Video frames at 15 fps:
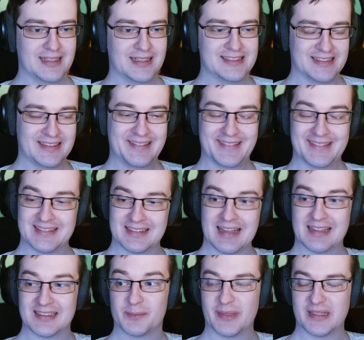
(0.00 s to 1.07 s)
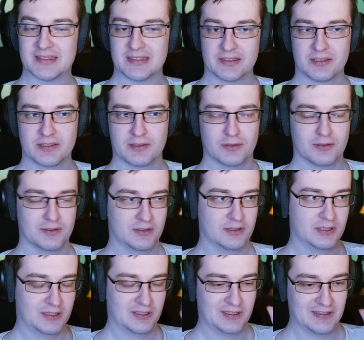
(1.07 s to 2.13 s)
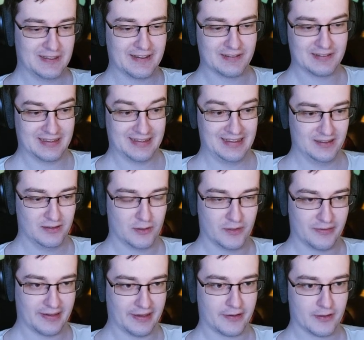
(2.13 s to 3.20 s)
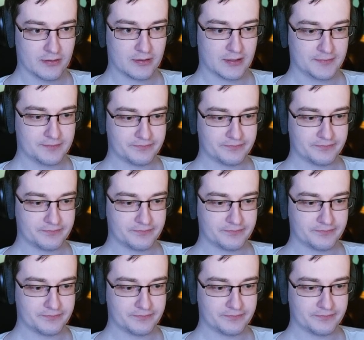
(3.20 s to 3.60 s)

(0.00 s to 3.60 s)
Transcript: it's increasing 100% heal of regrowth.